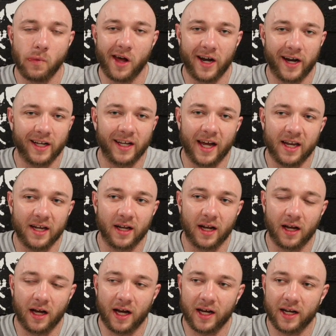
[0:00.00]
and I get it.
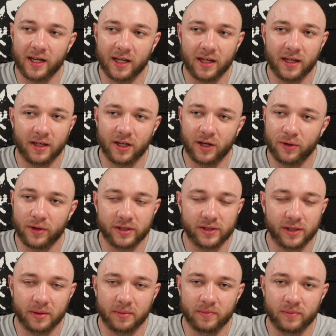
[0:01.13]
I you know, there's
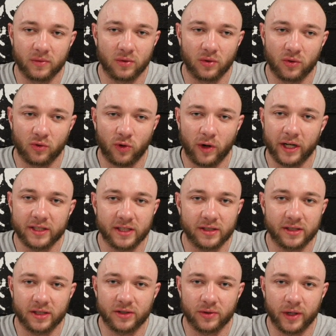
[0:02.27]
a crazy
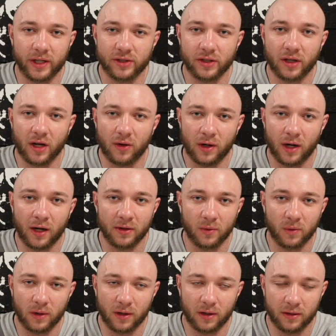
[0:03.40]
situation going on in the
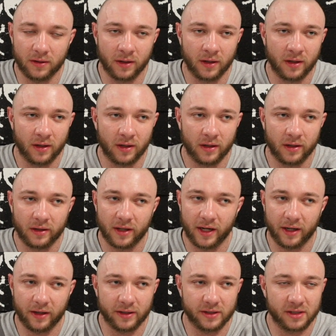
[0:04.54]
world
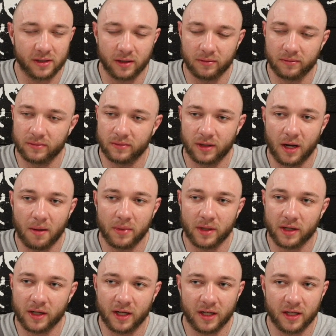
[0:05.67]
there's a
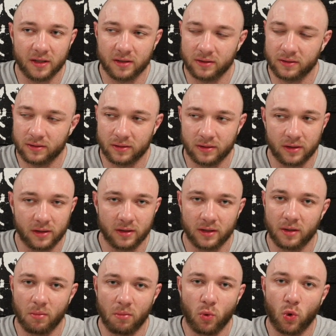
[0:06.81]
million
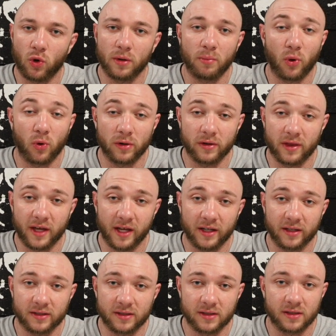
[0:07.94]
more important
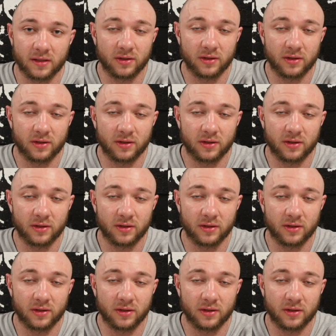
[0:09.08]
things